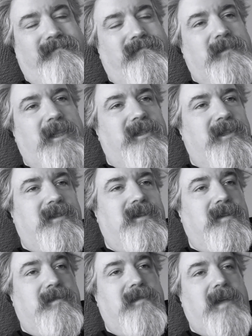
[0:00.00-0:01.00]
It's just
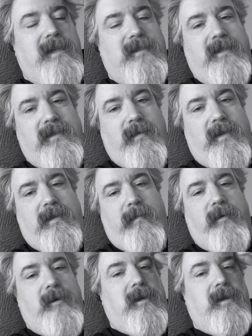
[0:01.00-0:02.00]
the Nazis want the
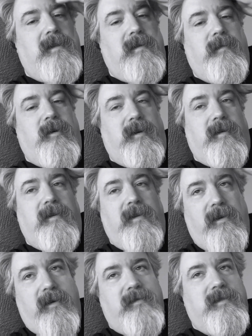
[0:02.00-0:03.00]
book, and the book
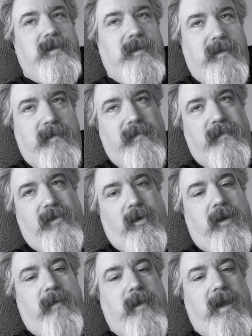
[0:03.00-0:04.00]
goes to the
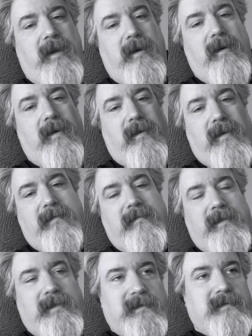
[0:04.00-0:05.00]
Toymaker, and
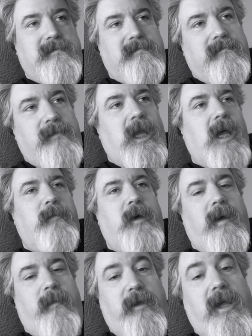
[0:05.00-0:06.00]
blah
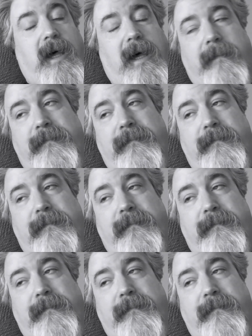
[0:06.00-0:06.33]
blah blah.